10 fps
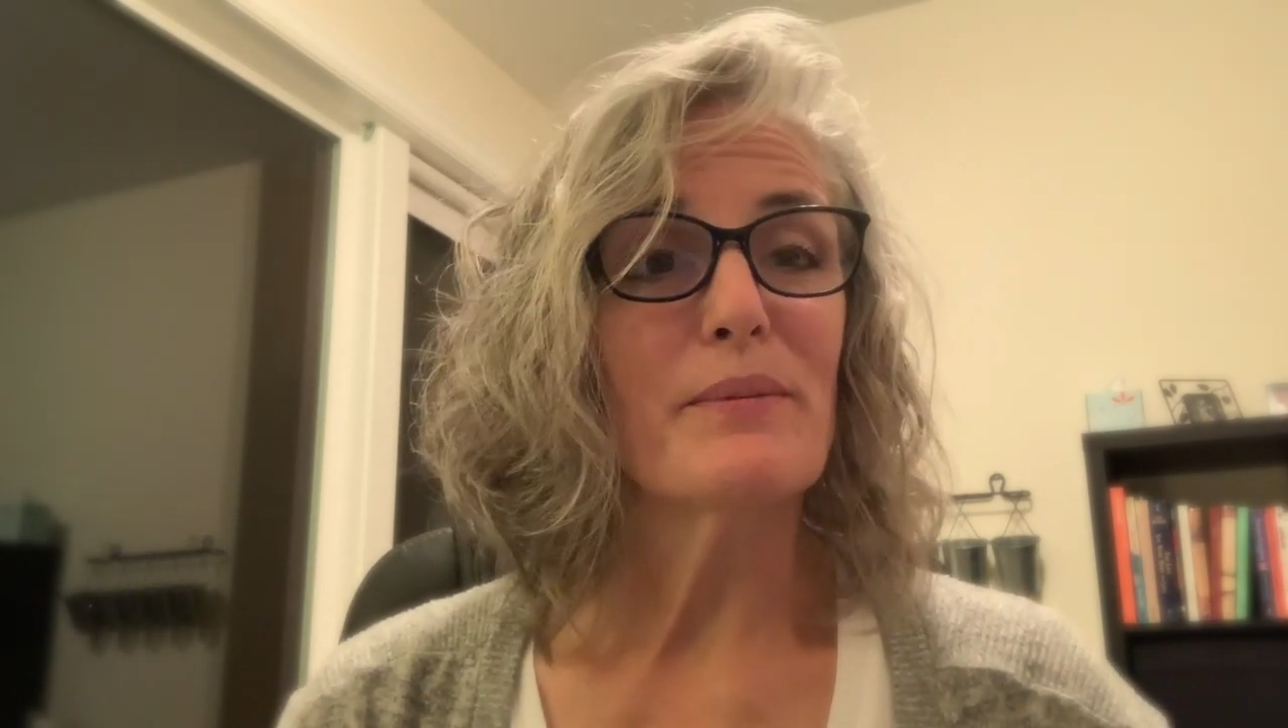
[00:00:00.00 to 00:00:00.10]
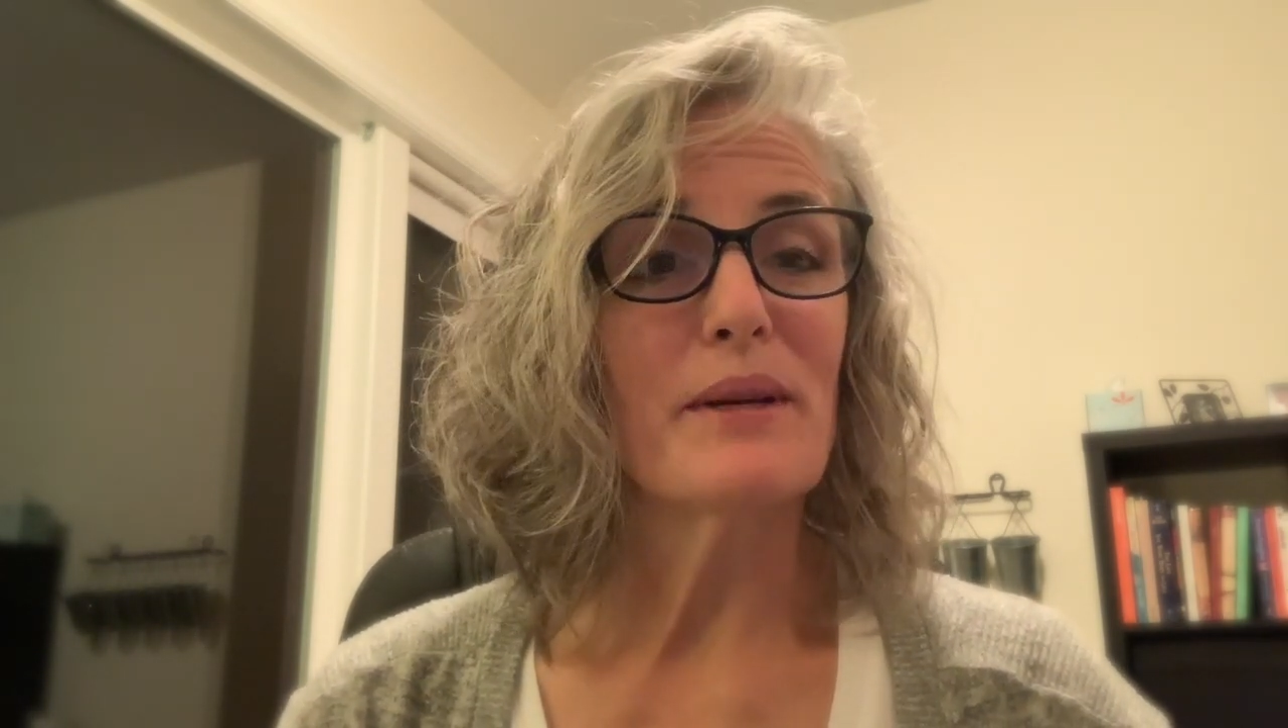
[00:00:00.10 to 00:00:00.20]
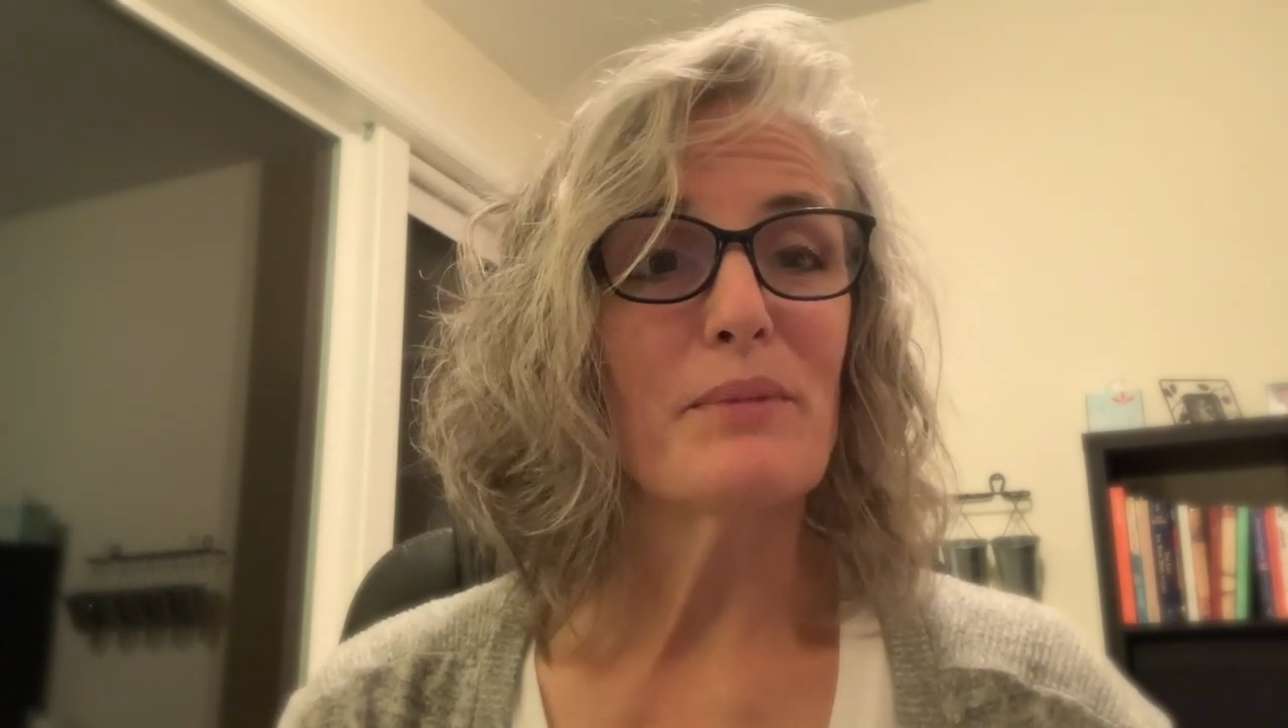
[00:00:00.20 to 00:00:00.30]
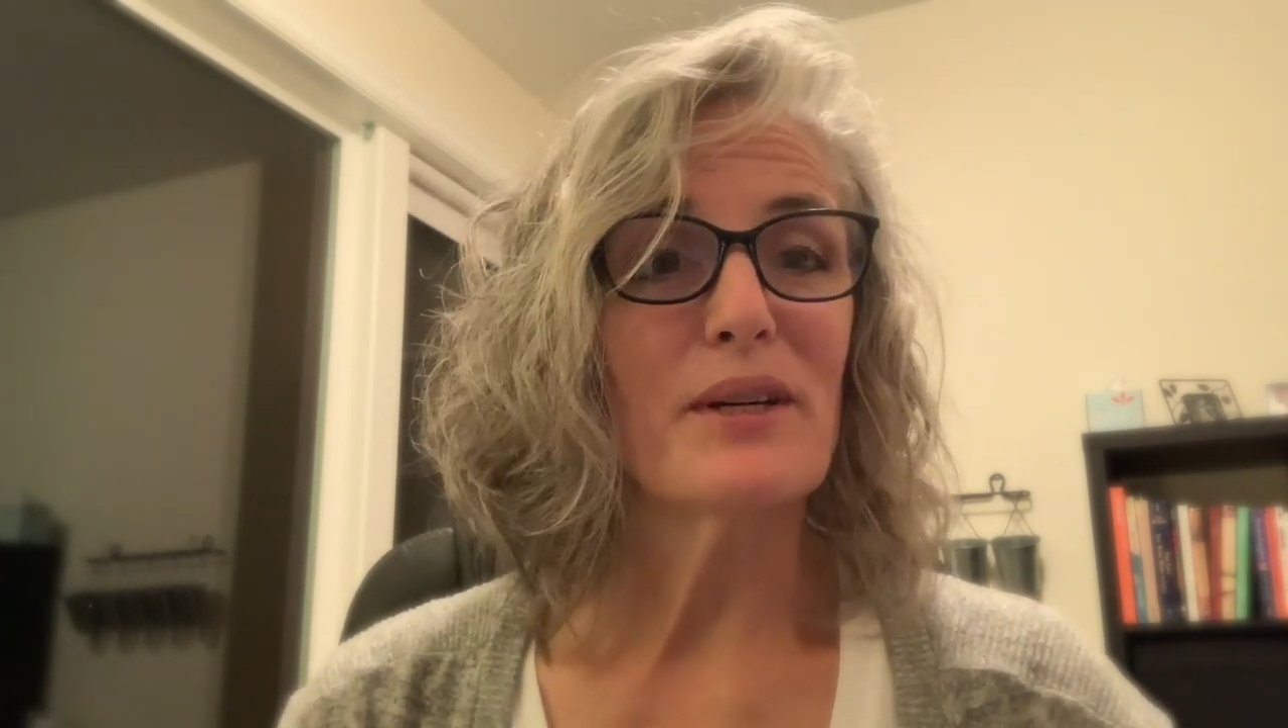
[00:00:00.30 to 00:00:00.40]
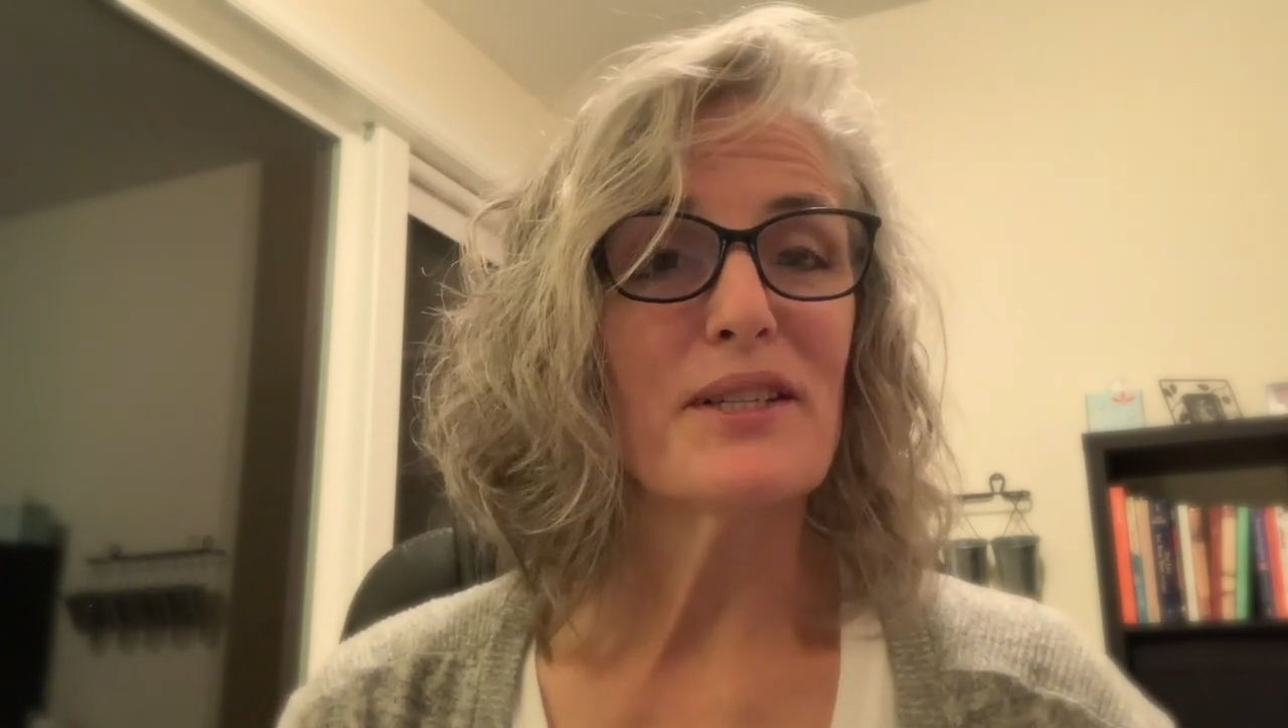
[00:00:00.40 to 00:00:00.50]
to
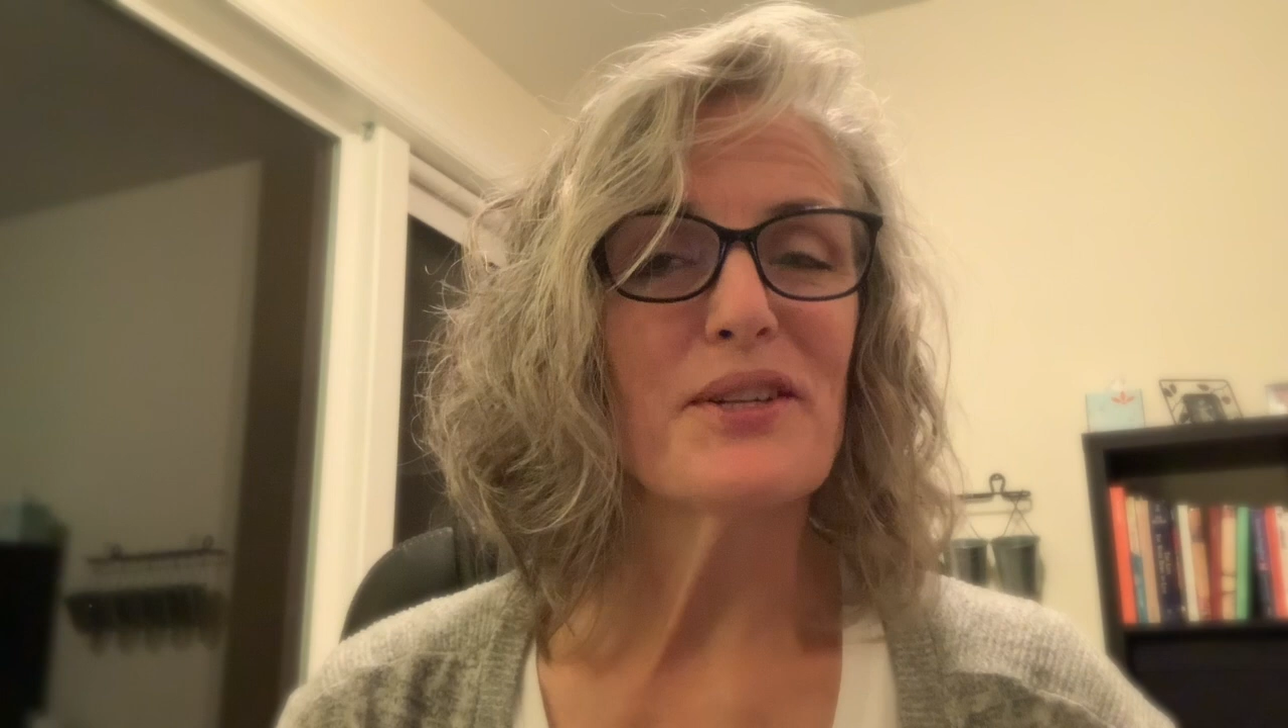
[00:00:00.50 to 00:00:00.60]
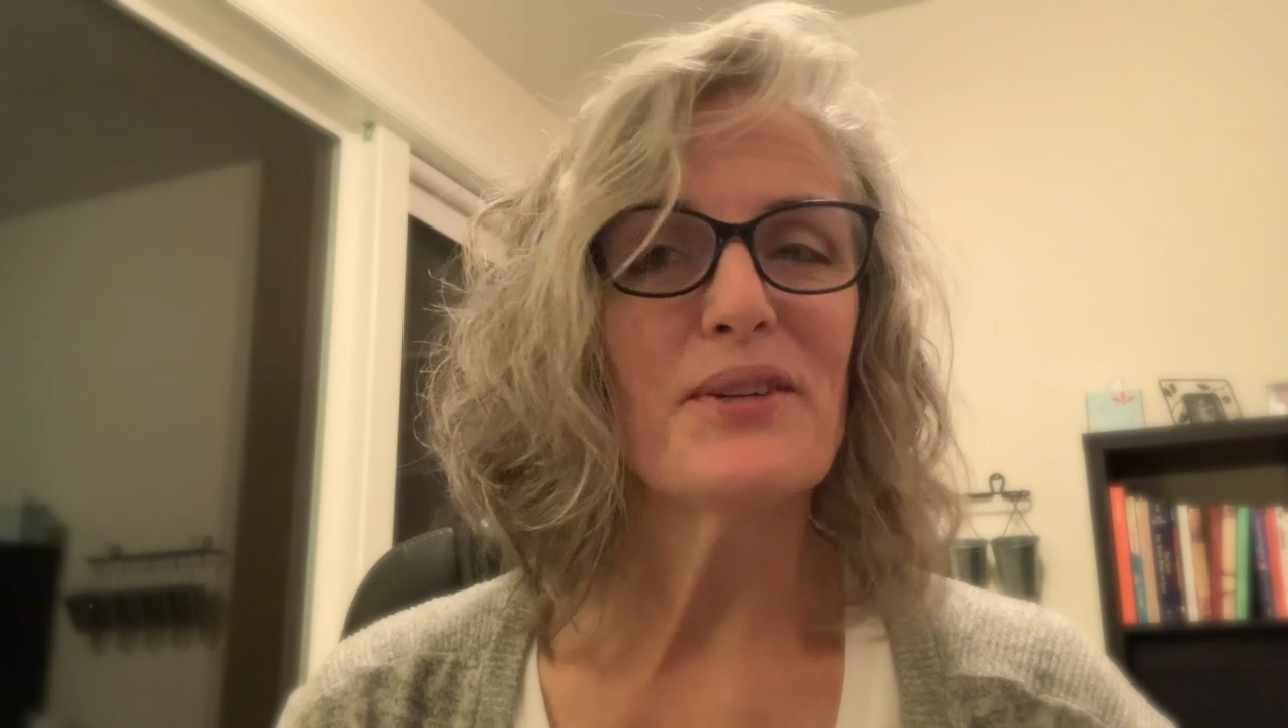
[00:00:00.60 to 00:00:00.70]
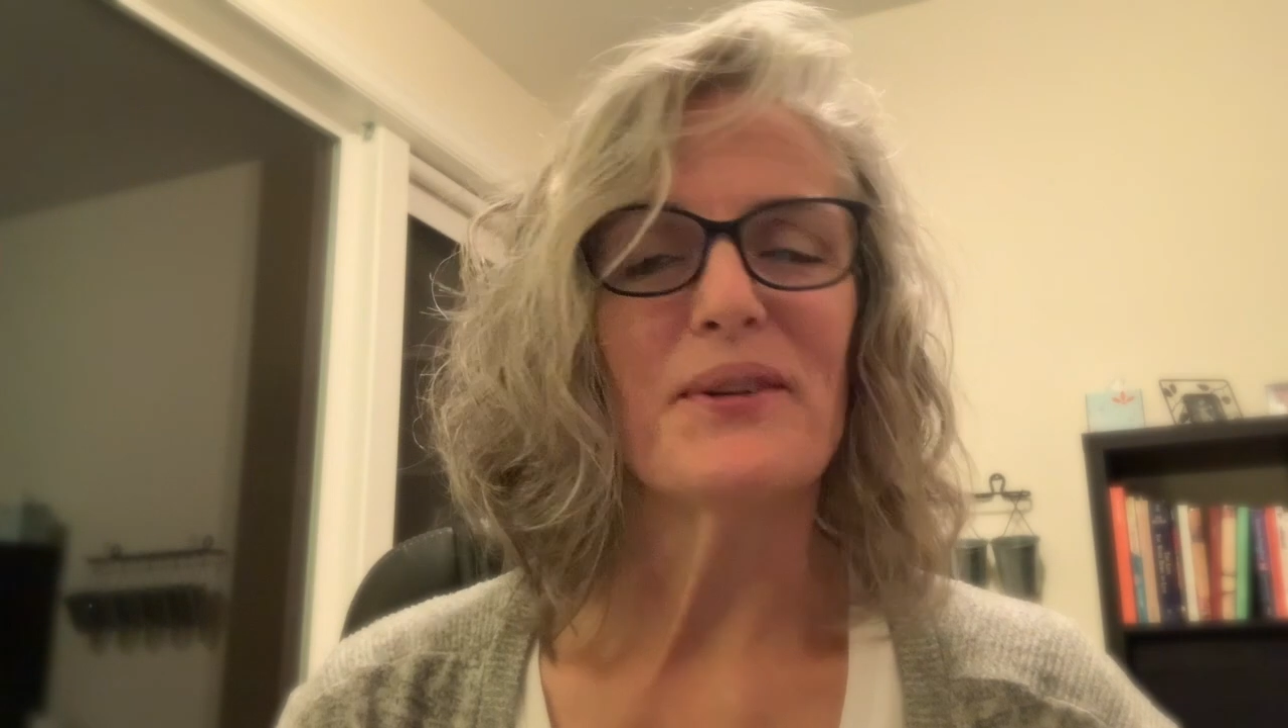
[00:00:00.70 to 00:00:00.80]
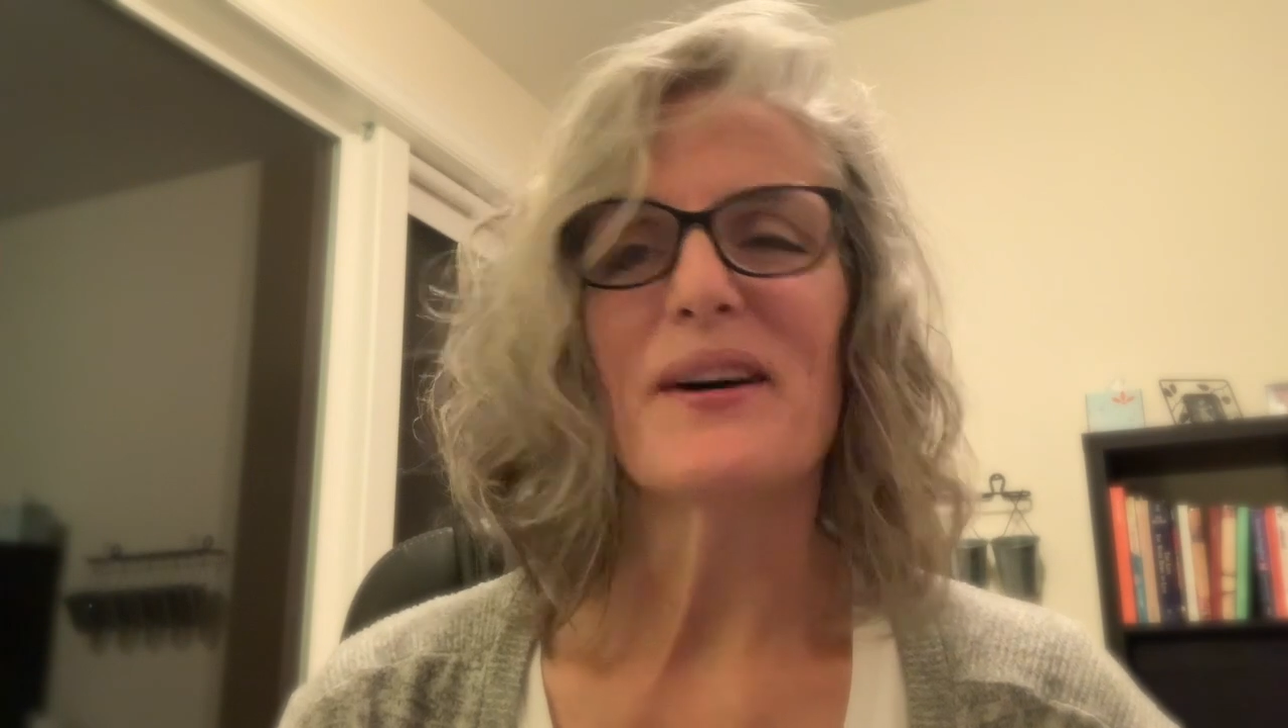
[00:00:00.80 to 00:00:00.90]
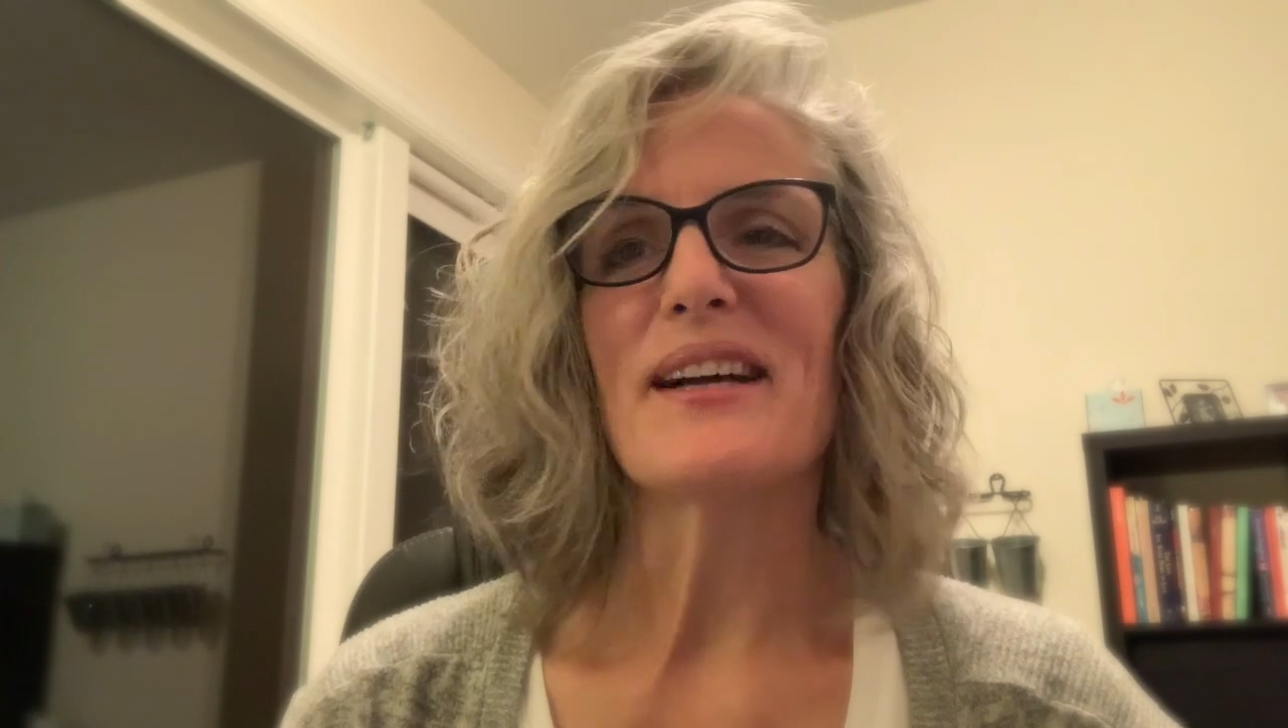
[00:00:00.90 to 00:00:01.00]
be book two.